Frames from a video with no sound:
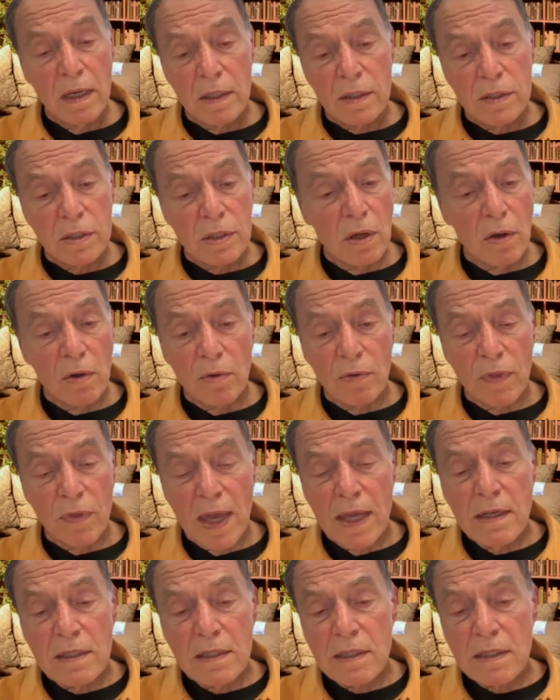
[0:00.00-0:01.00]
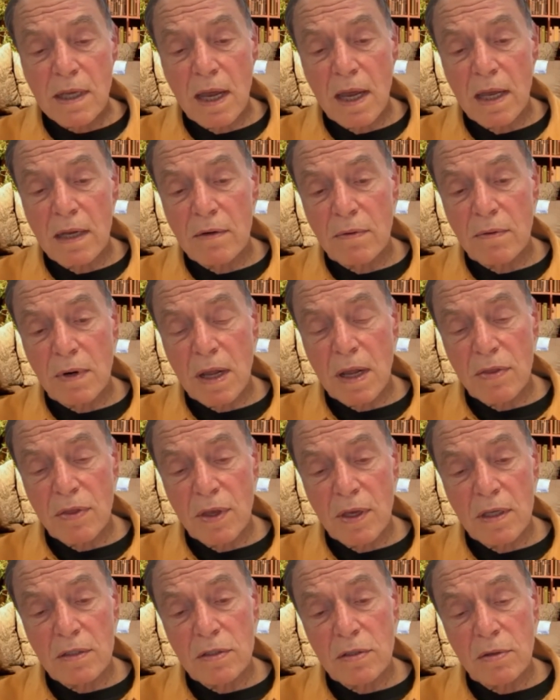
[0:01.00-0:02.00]
So they designed what I
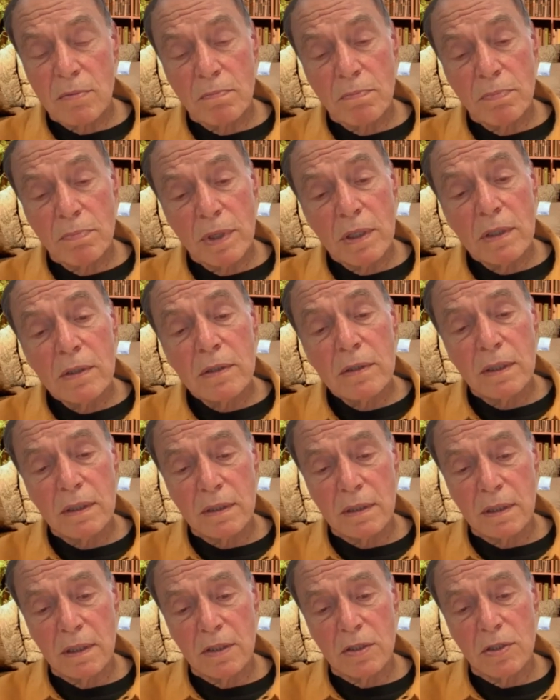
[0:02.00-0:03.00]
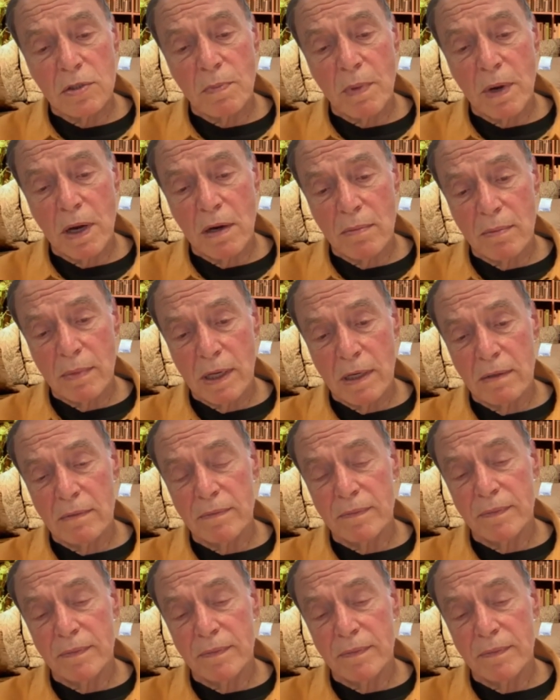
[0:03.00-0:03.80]
think is a brilliant experiment.